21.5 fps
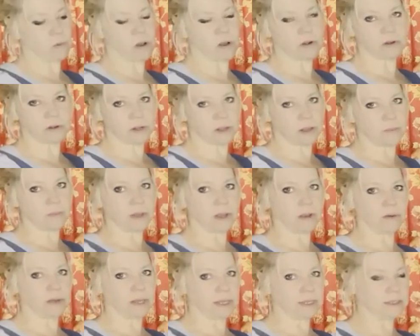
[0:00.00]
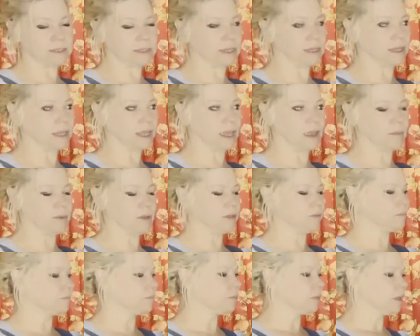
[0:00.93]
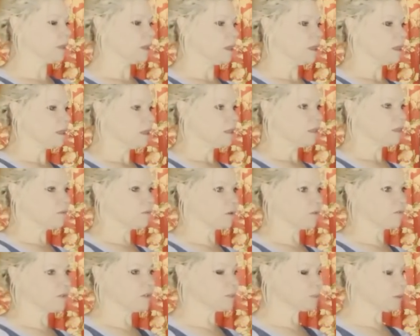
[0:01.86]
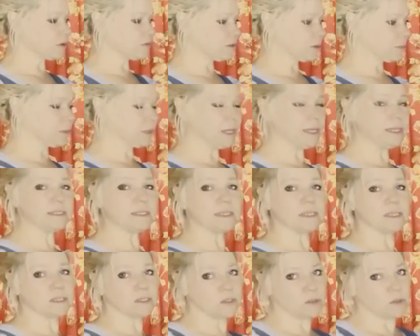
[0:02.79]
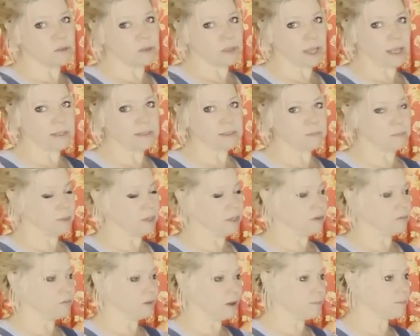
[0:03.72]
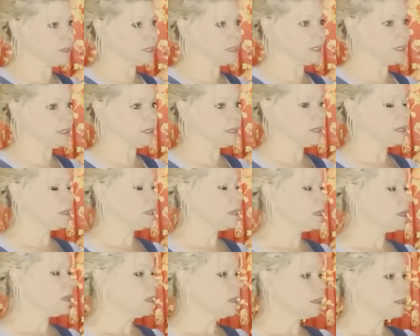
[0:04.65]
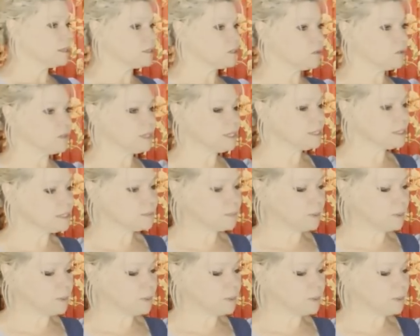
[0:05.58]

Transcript: water to come down inside the cabin. The roof has been replaced, so that's been remedied. So this is